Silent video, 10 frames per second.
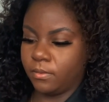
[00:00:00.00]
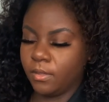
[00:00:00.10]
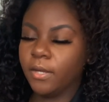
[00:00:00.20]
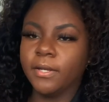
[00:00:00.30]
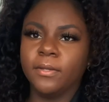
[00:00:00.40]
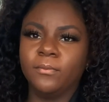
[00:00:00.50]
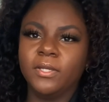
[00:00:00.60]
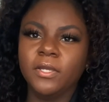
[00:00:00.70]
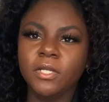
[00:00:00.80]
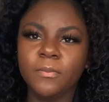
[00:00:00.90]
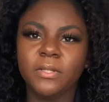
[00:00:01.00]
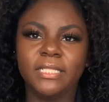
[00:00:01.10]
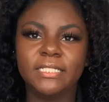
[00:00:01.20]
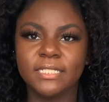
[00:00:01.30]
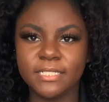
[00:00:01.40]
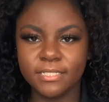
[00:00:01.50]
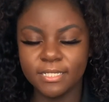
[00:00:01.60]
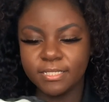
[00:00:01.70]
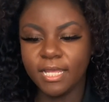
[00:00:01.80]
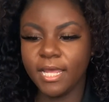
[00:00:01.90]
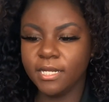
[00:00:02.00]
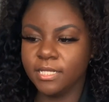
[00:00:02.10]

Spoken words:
Alright, we are gonna put these laces aside